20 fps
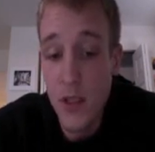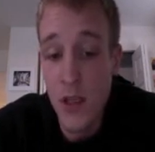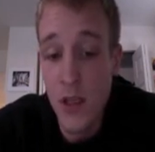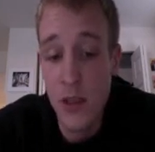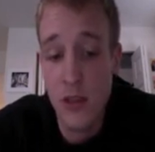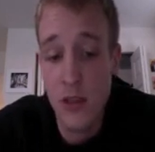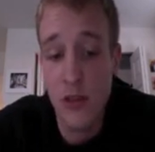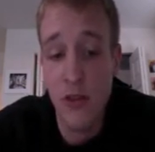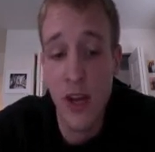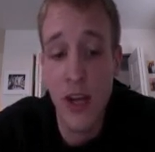
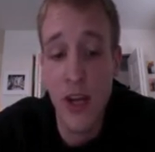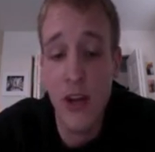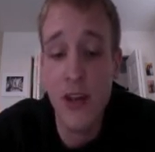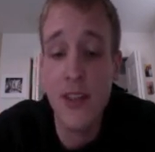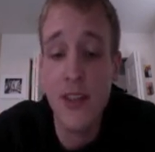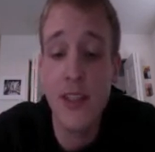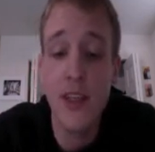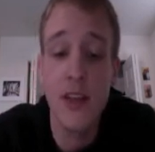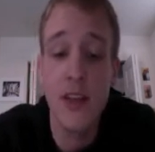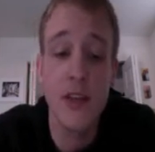so that you
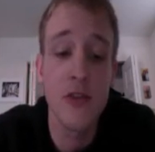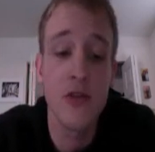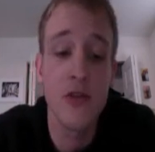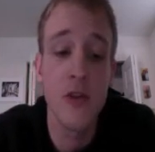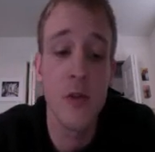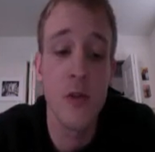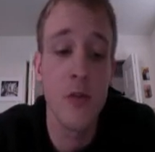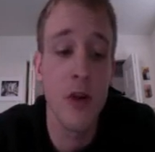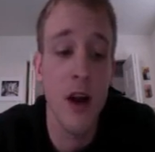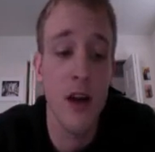can see the
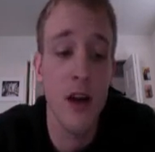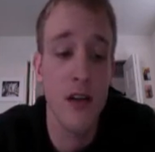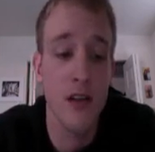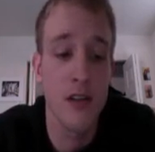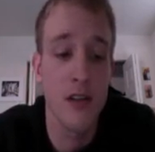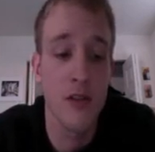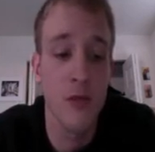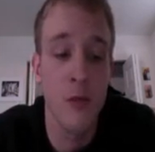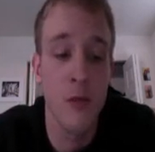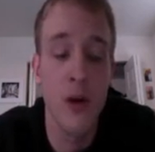true
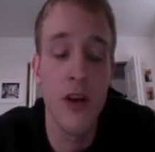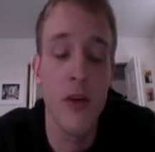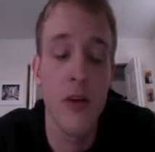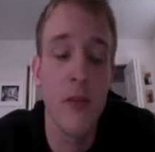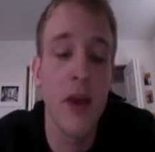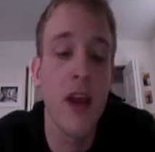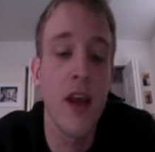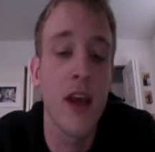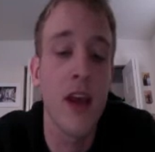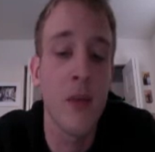progress of what you're
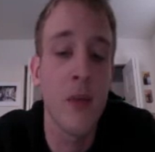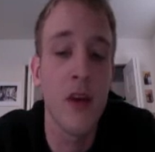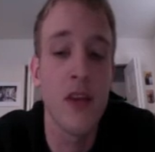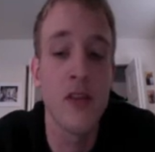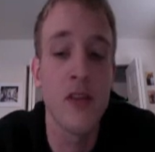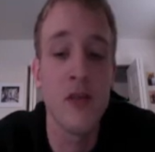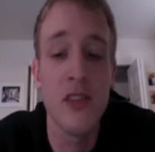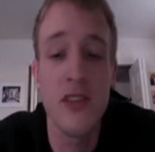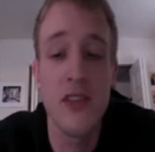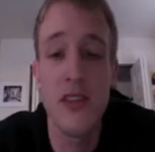making.
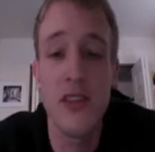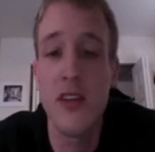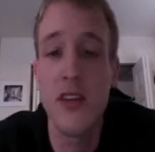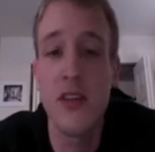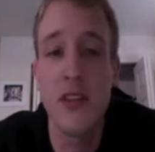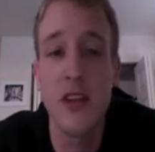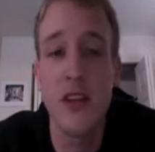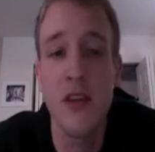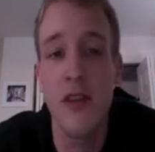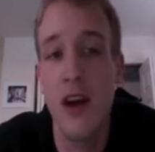Because when you see
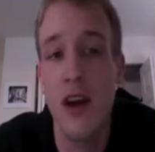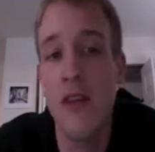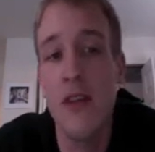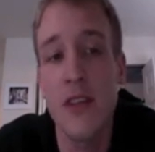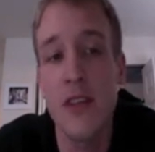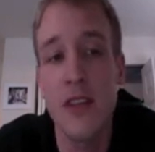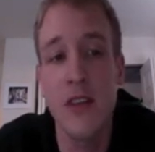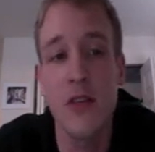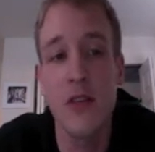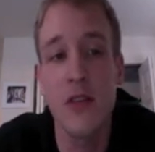yourself
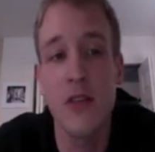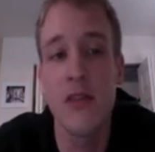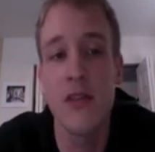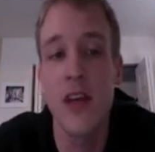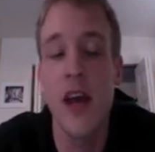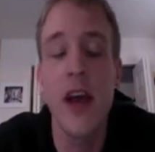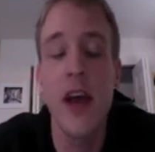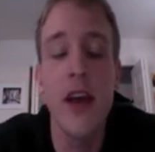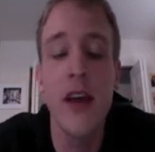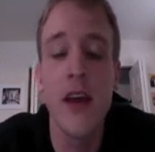every single
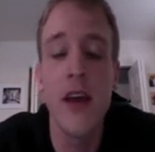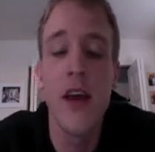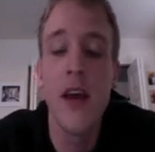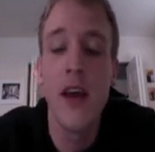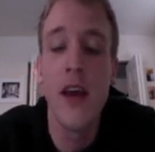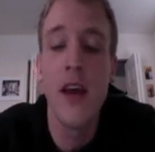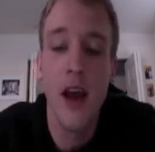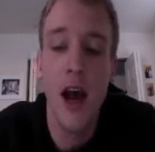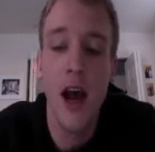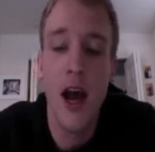day,
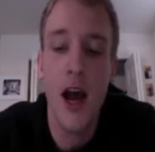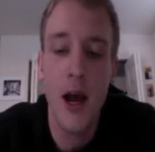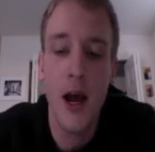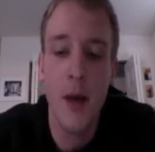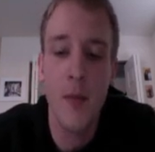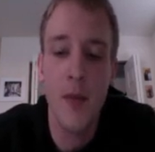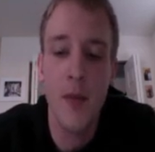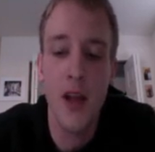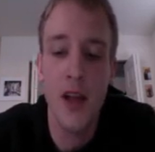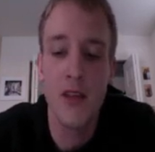
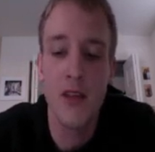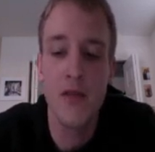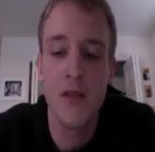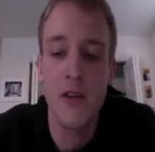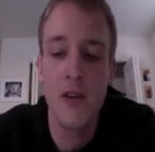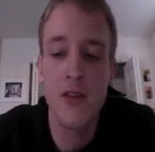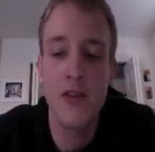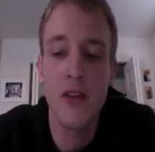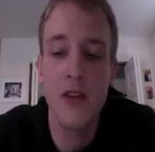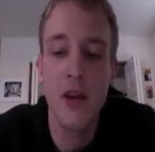it's
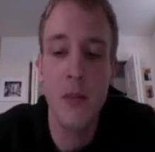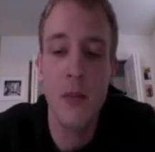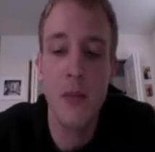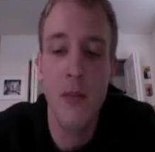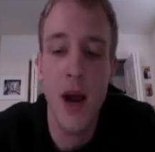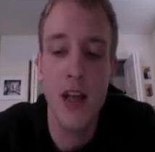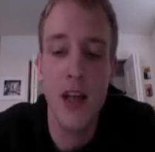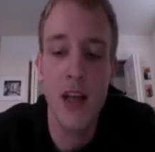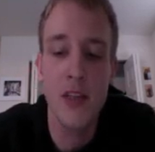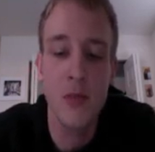virtually
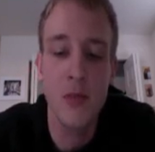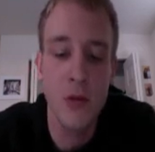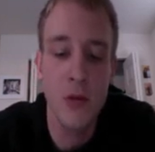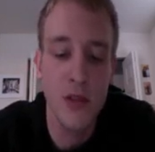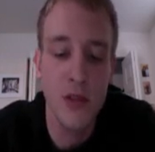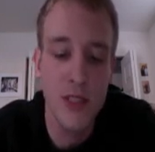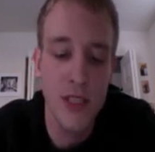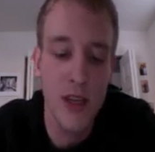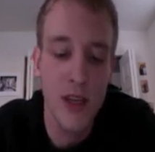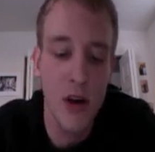impossible
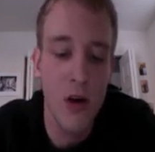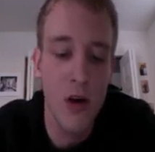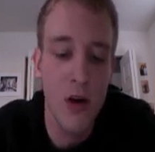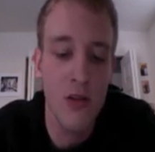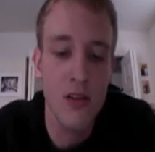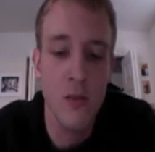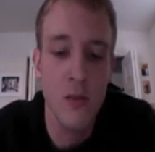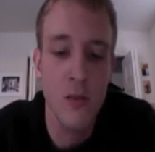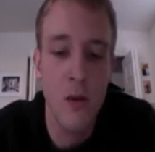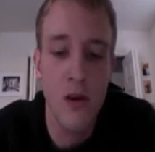to see all
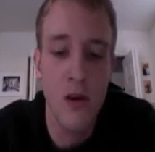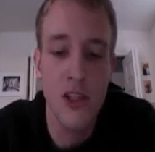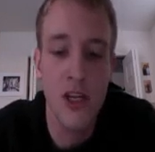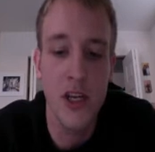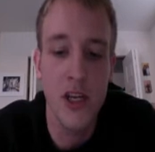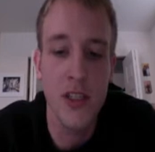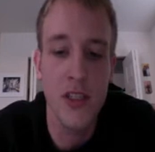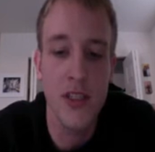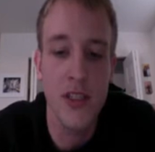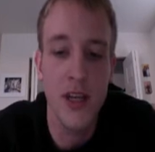the small
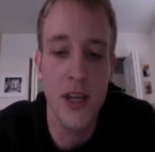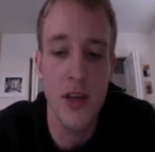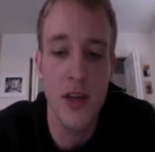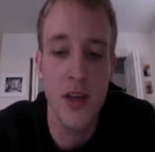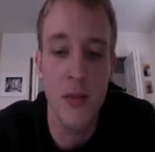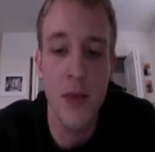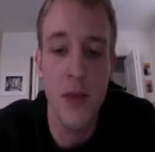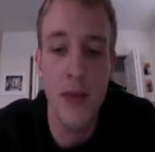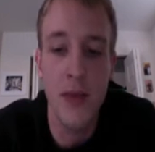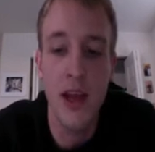changes that
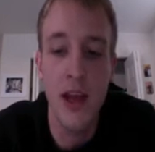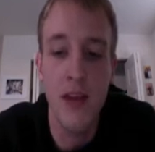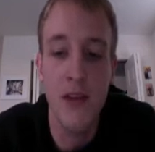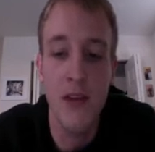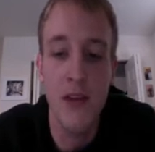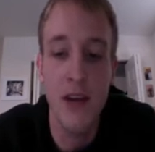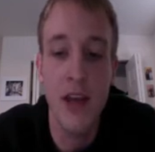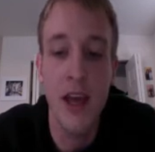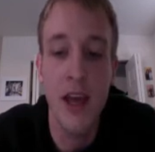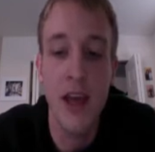you're making
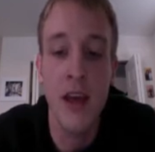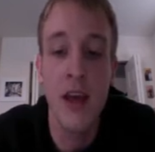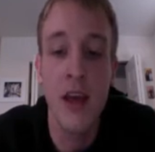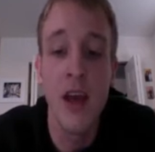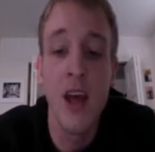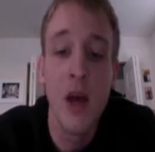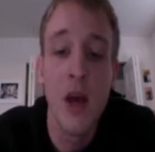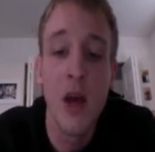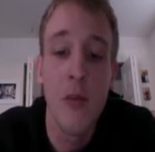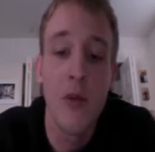every day.
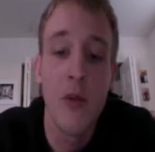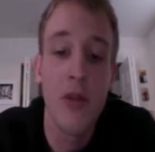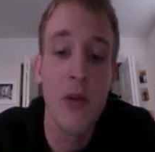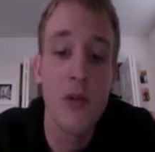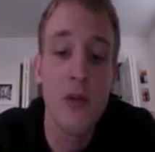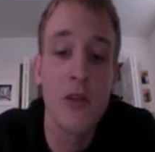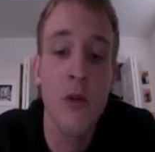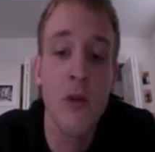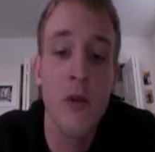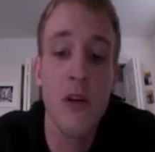But
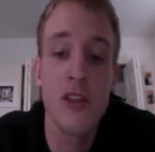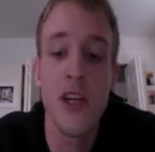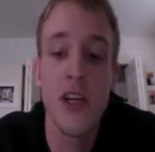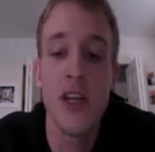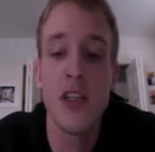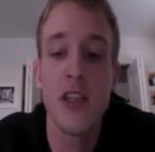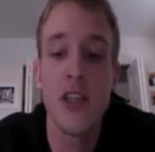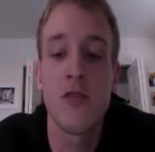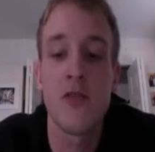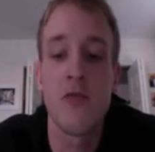those small
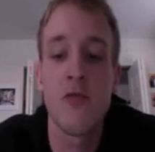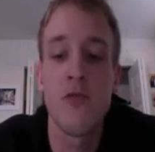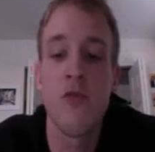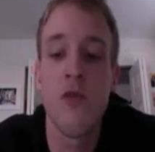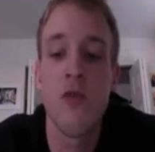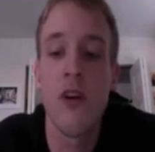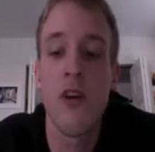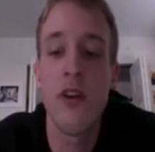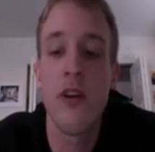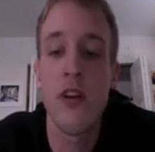changes
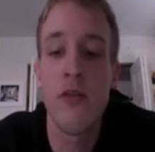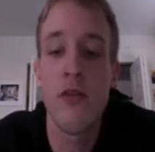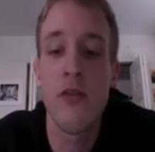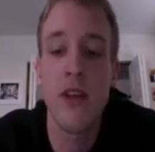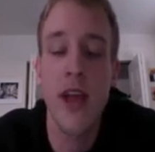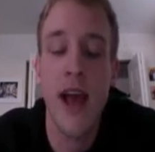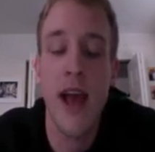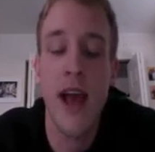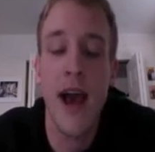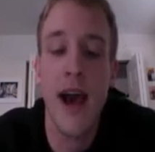
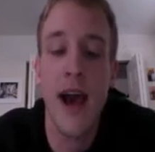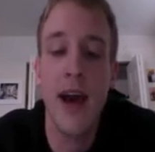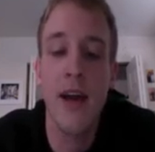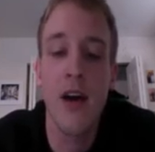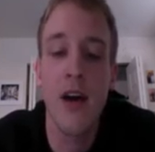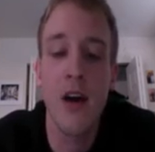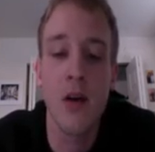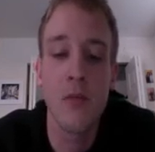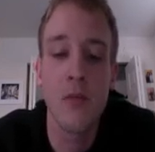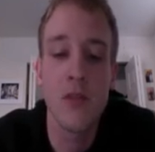really add
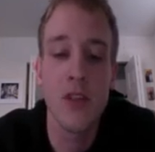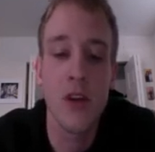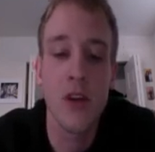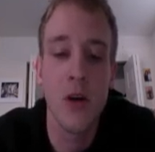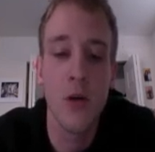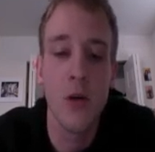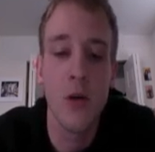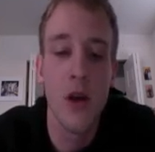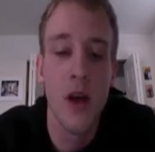up. So,